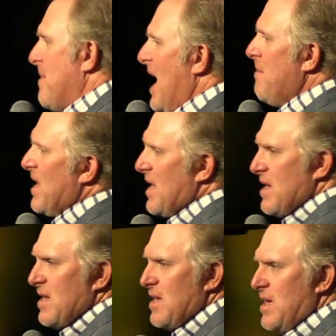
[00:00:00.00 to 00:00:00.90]
Mama.
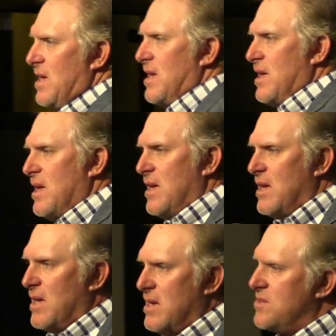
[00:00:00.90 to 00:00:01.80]

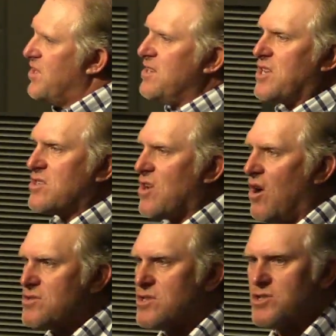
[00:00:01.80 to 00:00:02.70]
She's
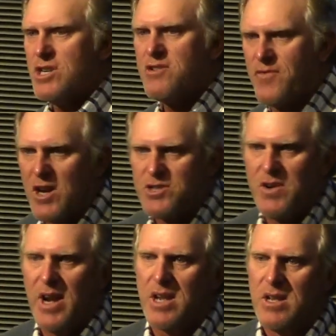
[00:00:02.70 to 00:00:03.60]
exhausted. She's
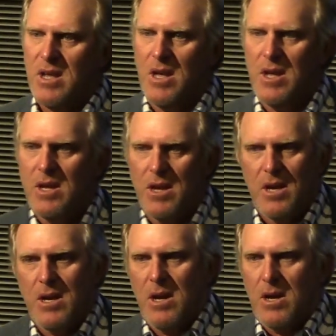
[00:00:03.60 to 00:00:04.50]
frustrated.
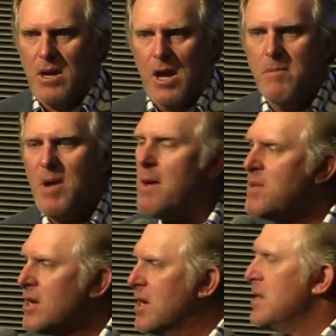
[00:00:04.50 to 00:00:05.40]
It might
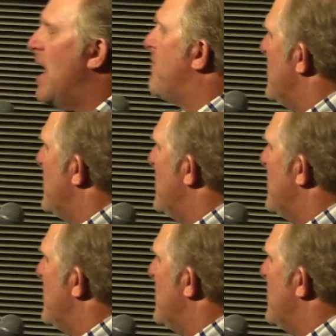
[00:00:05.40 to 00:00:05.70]
be a good night for